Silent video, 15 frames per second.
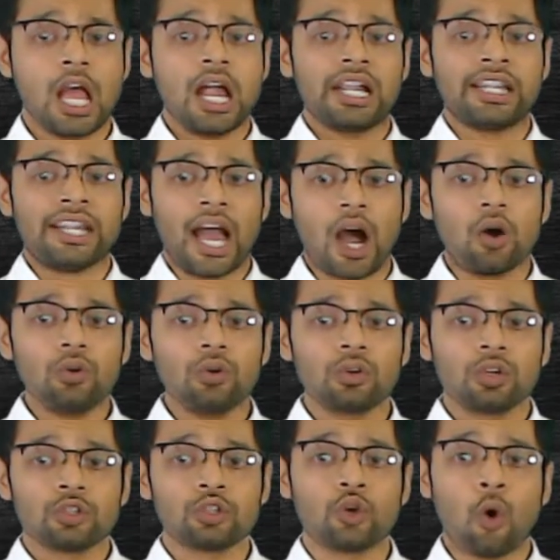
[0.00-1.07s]
Now,
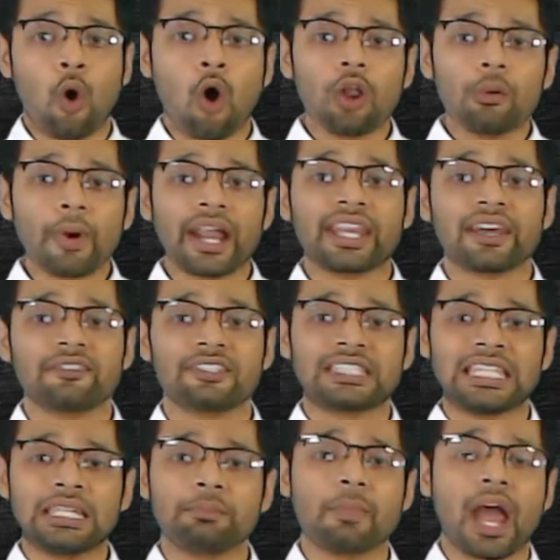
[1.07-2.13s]
you all might have
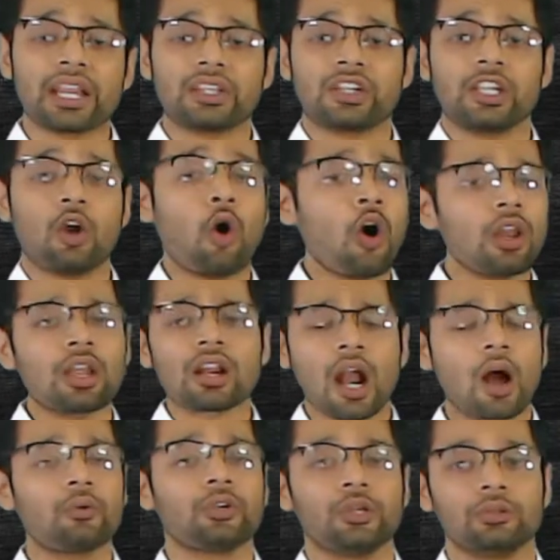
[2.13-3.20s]
seen battery all
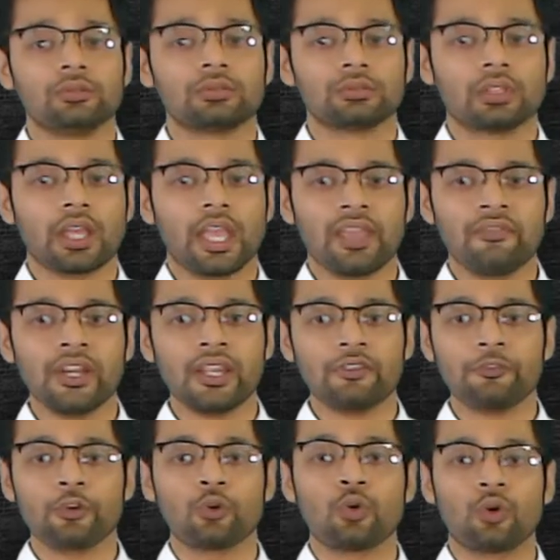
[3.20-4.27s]
around you. Even if
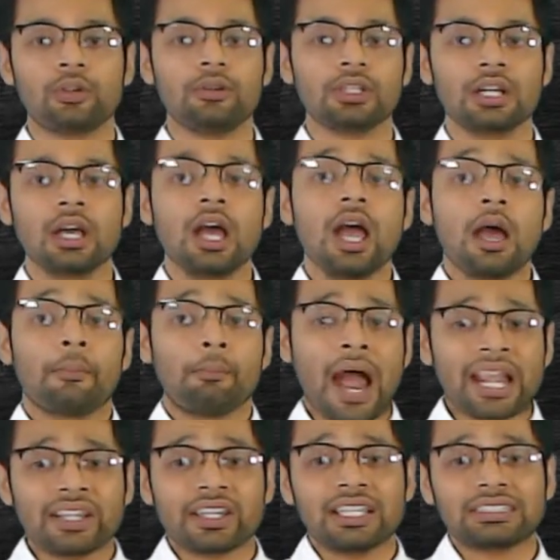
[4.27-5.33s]
you don't,
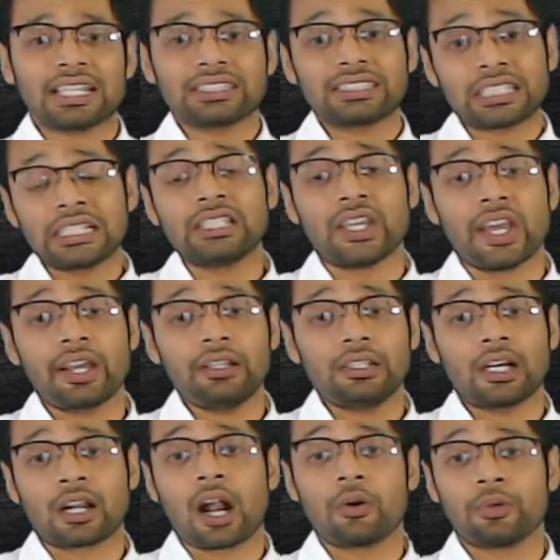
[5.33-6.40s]
batteries are still there
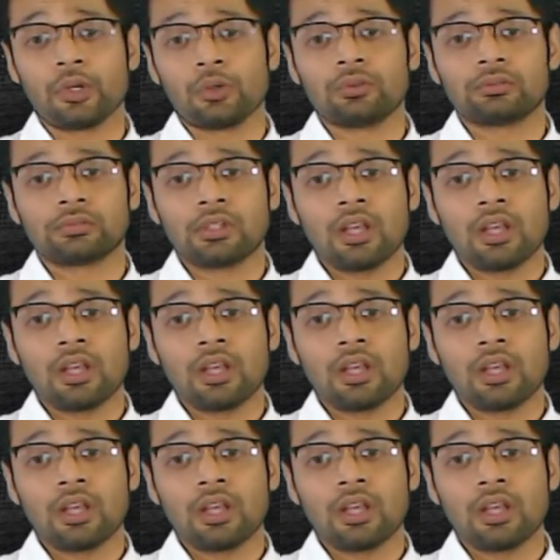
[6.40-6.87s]
around you.